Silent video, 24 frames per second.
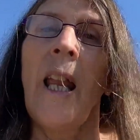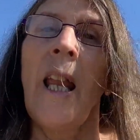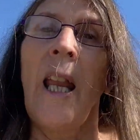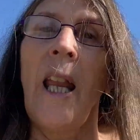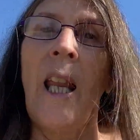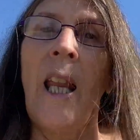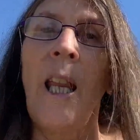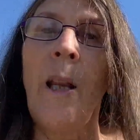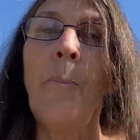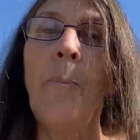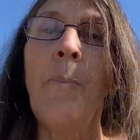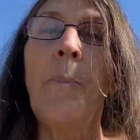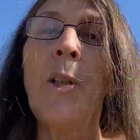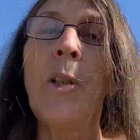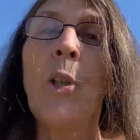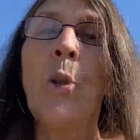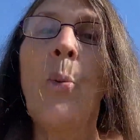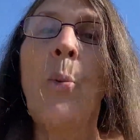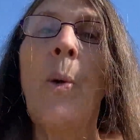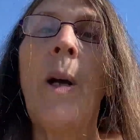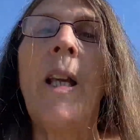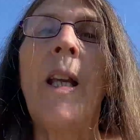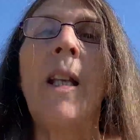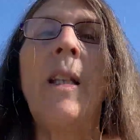In
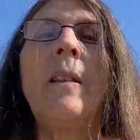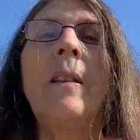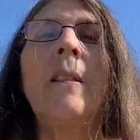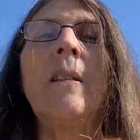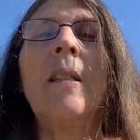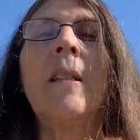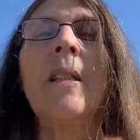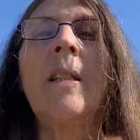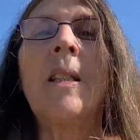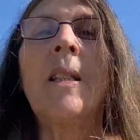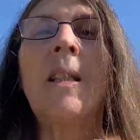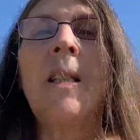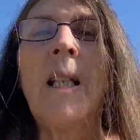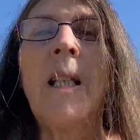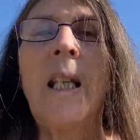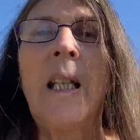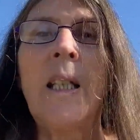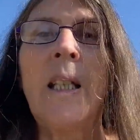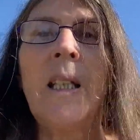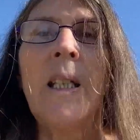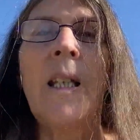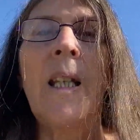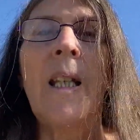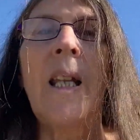between,
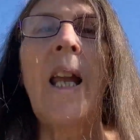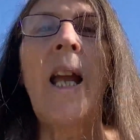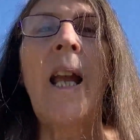sit